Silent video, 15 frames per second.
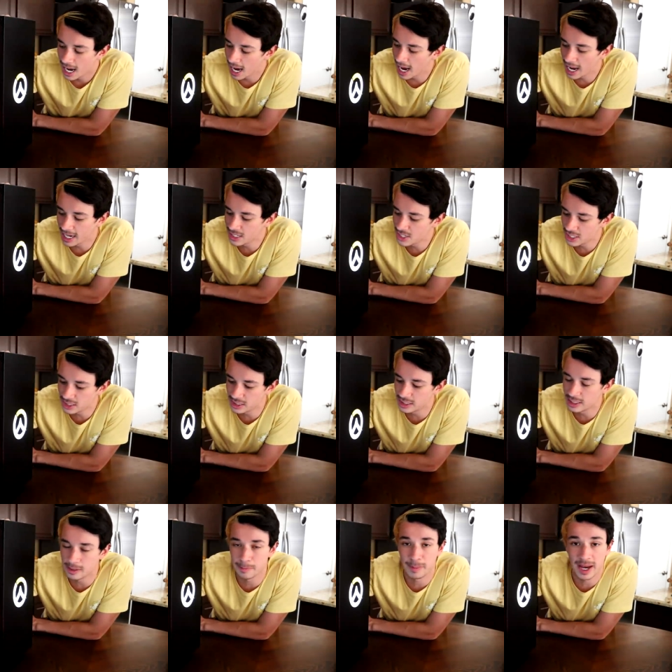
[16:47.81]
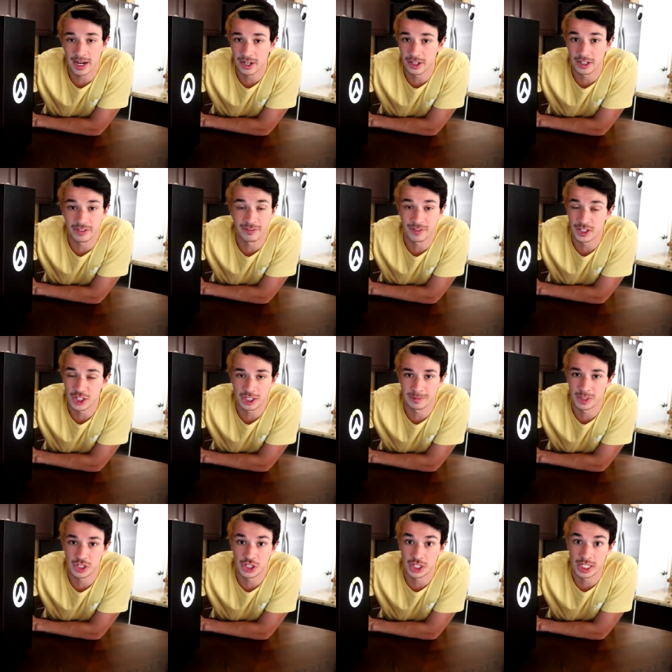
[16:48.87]
I just need a better, efficient
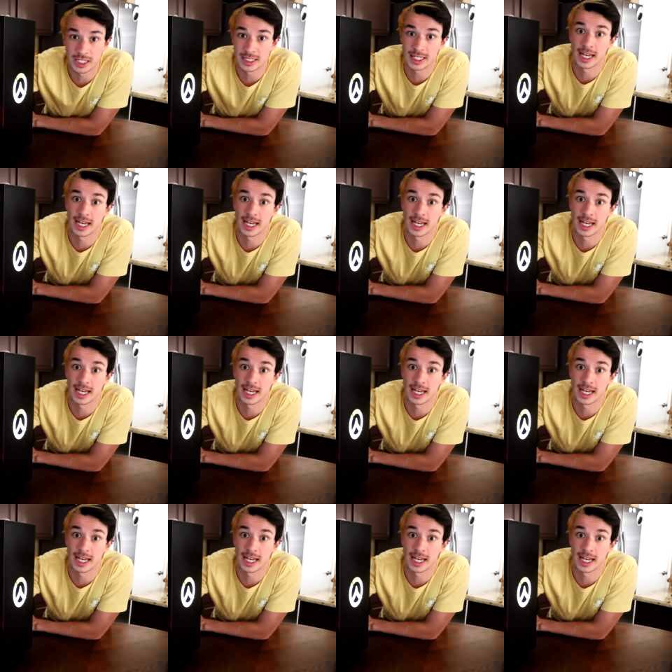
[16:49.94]
machine